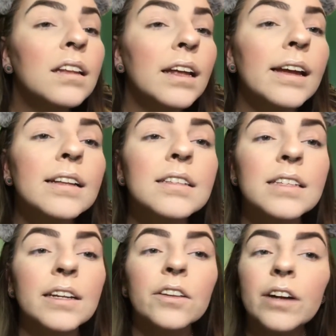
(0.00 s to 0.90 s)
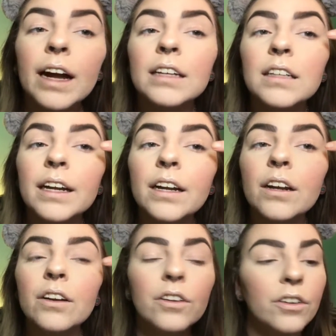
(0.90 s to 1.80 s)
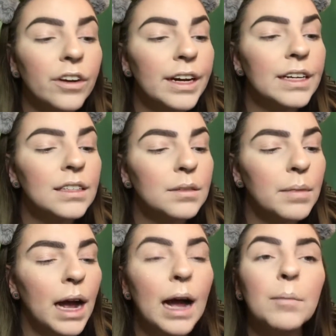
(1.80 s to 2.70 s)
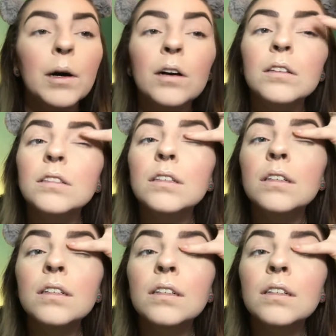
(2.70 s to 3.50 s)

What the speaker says: that concealer has like creased my eyeballs